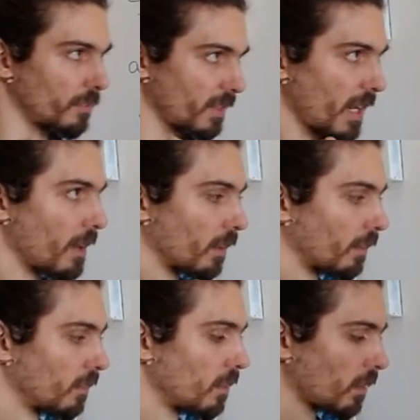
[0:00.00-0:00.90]
triangle.
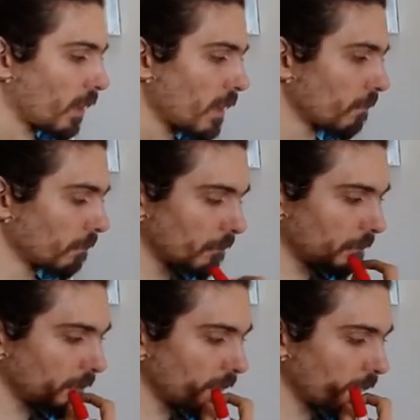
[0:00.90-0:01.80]
Okay?
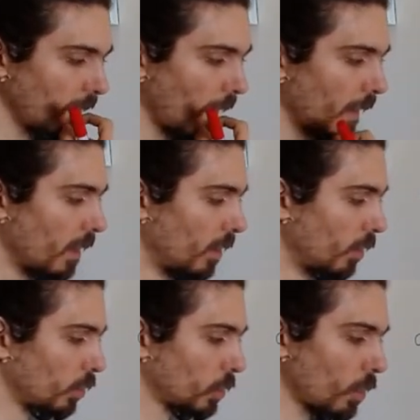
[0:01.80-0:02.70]

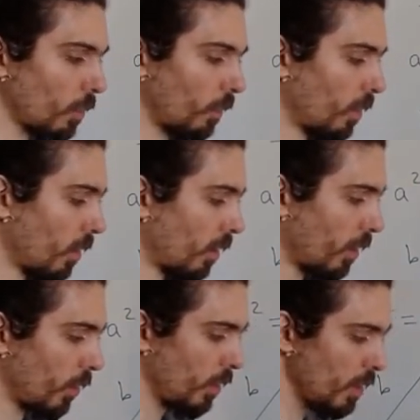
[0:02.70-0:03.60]
So,
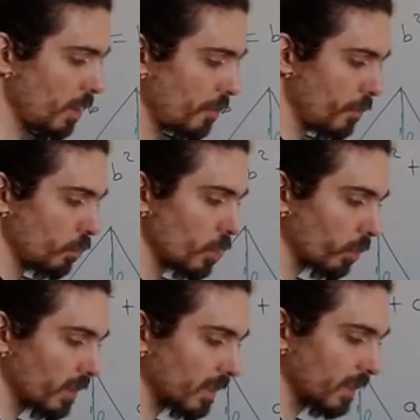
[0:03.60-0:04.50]
if you know
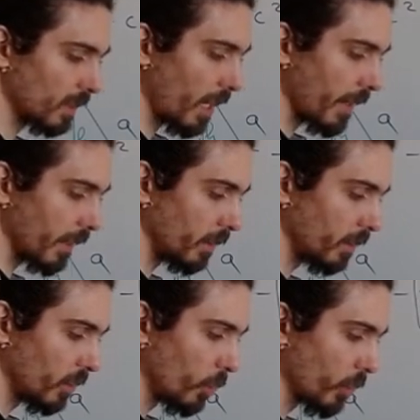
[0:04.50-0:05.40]
the sides,
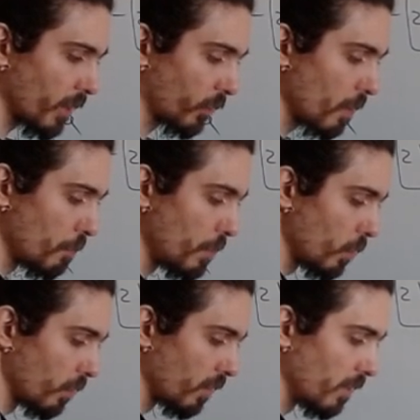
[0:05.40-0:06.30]
you can
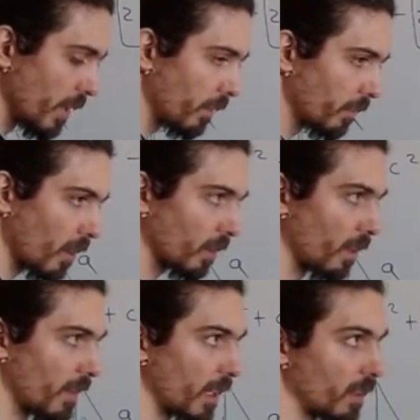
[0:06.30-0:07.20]
compute the internal
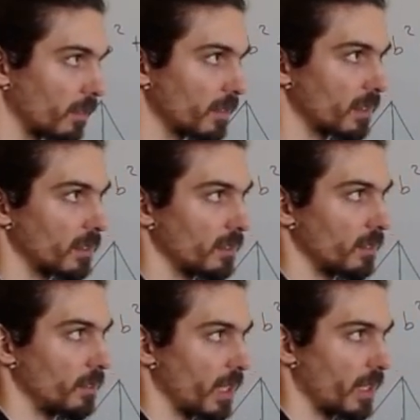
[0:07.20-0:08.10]
angles.
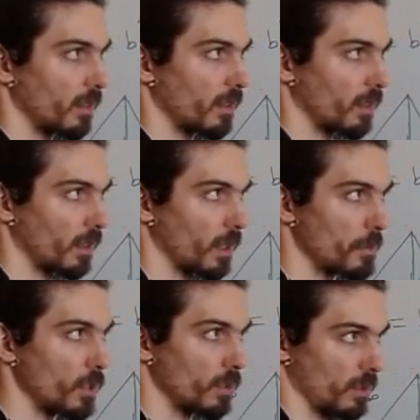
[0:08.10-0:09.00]
Can
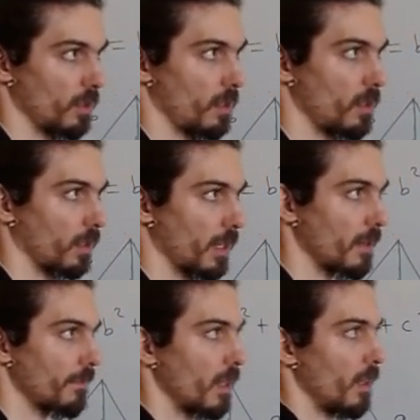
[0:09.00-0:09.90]
compute, okay,
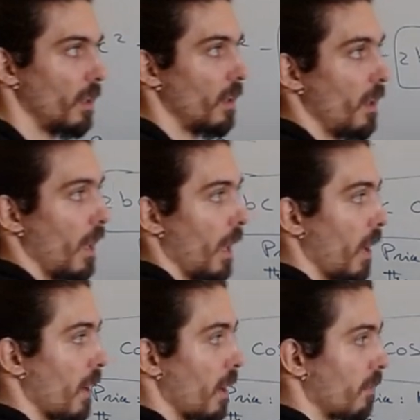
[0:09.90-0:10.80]

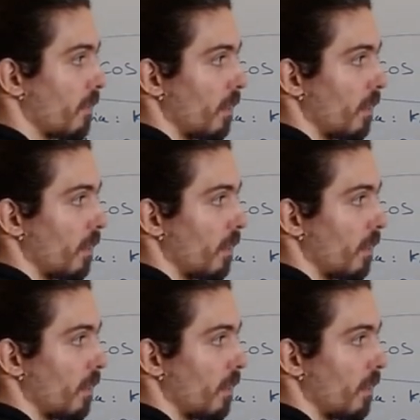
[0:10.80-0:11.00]
and